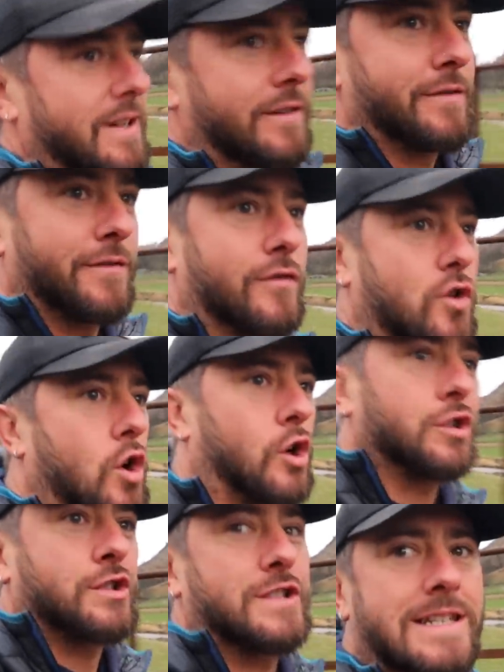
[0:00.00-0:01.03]

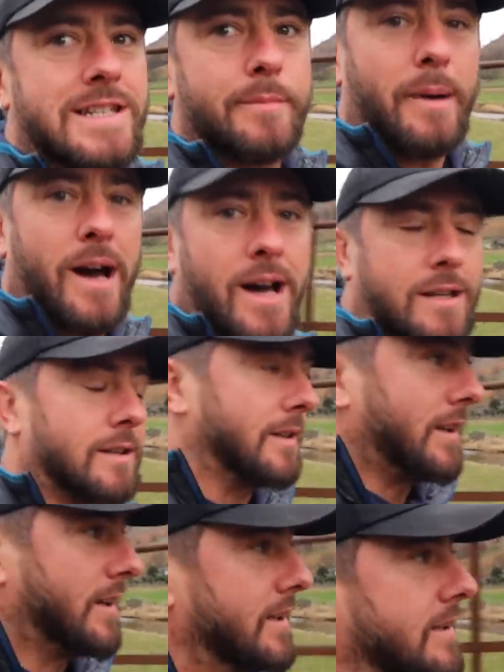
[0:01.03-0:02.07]
frosty debacle.